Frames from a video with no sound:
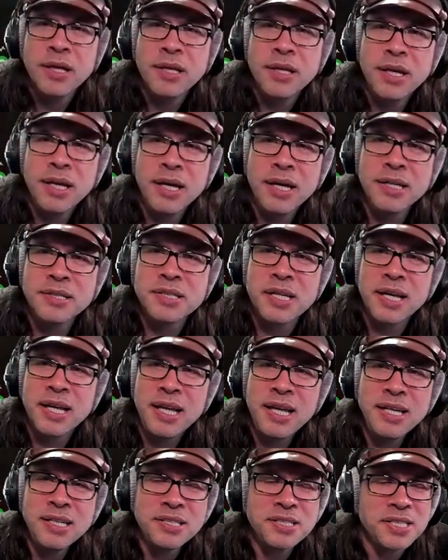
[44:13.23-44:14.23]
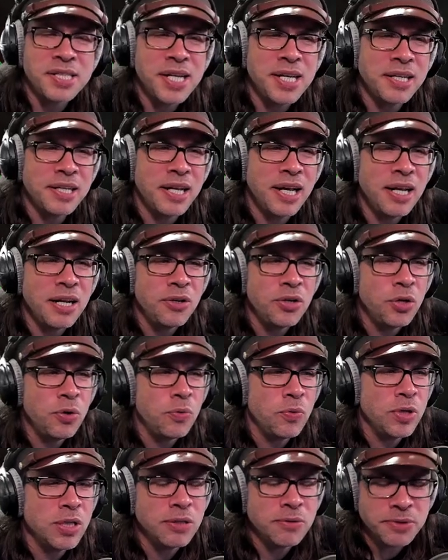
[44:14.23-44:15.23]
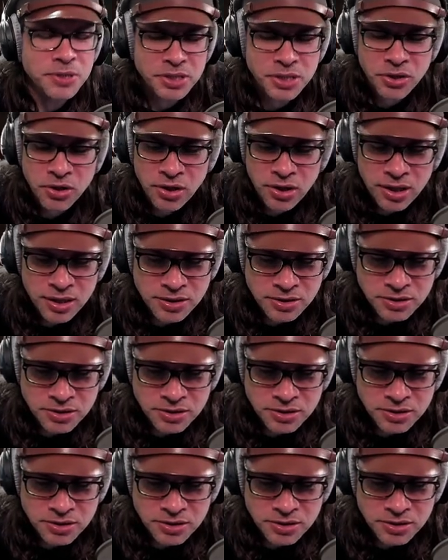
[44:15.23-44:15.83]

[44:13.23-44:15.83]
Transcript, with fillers: Yeah, Hank Zeddy, I don't know what it was called.